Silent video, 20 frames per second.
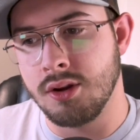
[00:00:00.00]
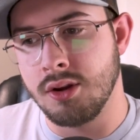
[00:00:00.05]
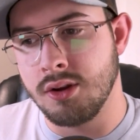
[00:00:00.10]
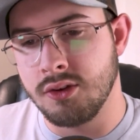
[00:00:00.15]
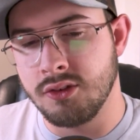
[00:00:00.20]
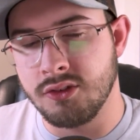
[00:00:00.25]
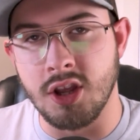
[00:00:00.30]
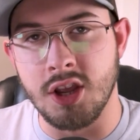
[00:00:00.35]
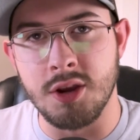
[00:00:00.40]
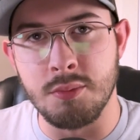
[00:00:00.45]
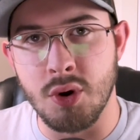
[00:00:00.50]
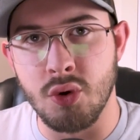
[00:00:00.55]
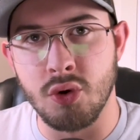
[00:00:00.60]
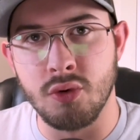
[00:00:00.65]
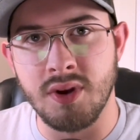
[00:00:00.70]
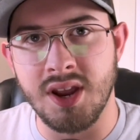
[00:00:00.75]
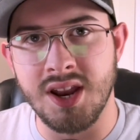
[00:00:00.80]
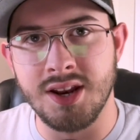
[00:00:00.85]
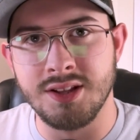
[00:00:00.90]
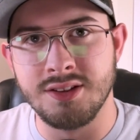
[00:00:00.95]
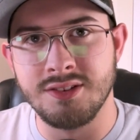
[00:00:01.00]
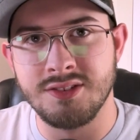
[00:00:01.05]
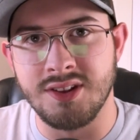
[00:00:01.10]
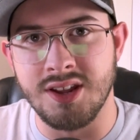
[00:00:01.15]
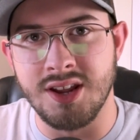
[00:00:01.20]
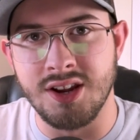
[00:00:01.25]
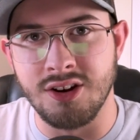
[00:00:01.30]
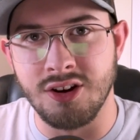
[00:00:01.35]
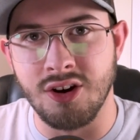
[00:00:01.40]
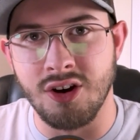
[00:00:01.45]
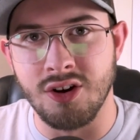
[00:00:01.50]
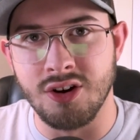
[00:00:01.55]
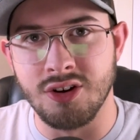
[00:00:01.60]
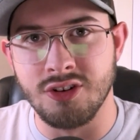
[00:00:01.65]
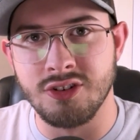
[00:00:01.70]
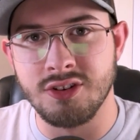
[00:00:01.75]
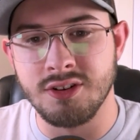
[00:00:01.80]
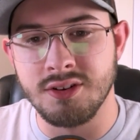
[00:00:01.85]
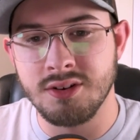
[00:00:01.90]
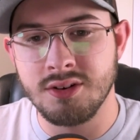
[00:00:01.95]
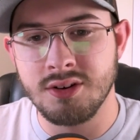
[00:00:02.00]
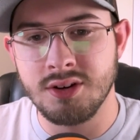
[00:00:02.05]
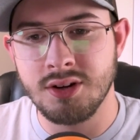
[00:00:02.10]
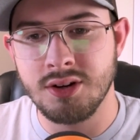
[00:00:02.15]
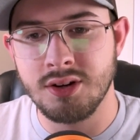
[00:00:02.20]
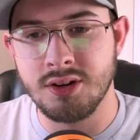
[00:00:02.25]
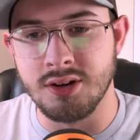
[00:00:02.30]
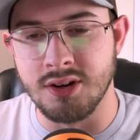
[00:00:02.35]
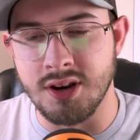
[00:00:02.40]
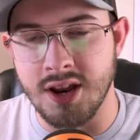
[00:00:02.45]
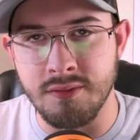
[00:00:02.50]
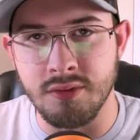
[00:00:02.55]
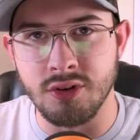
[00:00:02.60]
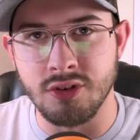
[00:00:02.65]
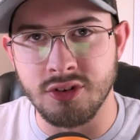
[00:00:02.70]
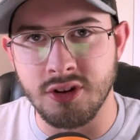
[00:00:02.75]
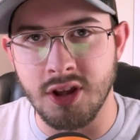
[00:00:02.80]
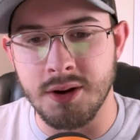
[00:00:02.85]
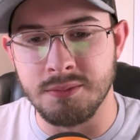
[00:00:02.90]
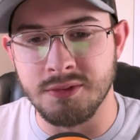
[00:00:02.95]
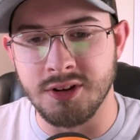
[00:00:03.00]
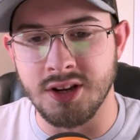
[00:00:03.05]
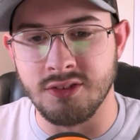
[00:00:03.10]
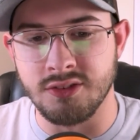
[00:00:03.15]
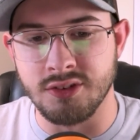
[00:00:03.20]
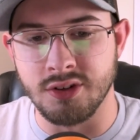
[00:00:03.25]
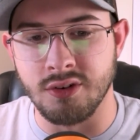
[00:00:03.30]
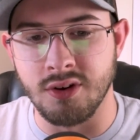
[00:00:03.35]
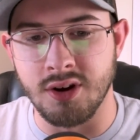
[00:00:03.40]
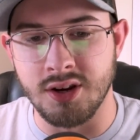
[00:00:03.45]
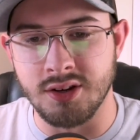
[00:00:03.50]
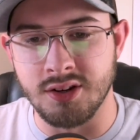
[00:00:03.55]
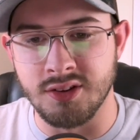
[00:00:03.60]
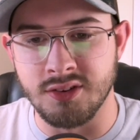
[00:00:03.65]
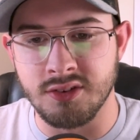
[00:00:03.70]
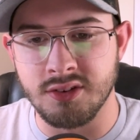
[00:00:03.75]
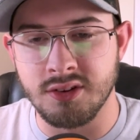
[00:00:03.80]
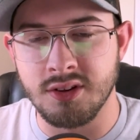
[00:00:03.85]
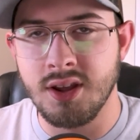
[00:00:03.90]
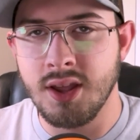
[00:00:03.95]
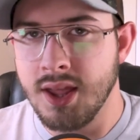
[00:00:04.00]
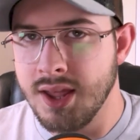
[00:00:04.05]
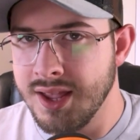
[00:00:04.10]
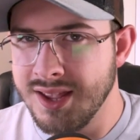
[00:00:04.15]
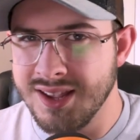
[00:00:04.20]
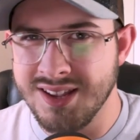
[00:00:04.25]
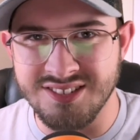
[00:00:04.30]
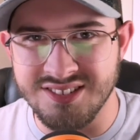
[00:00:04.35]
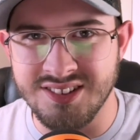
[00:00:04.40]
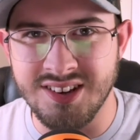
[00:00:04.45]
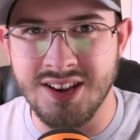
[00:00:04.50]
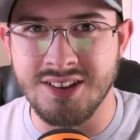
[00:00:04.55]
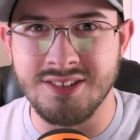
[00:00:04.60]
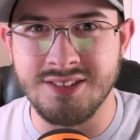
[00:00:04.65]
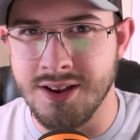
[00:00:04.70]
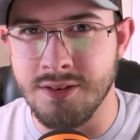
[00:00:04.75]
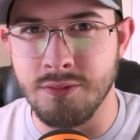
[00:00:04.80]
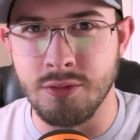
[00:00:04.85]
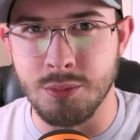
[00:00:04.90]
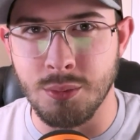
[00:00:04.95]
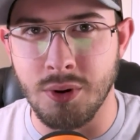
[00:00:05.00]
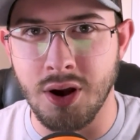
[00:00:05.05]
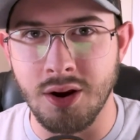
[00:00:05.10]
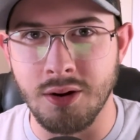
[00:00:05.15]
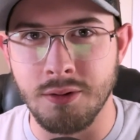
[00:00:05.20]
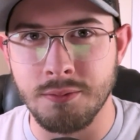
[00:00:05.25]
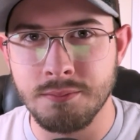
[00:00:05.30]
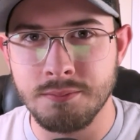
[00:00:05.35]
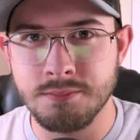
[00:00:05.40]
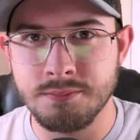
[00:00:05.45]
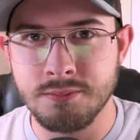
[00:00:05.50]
Stay motivated, stay encouraged, never stop chasing greatness, and chase every mile.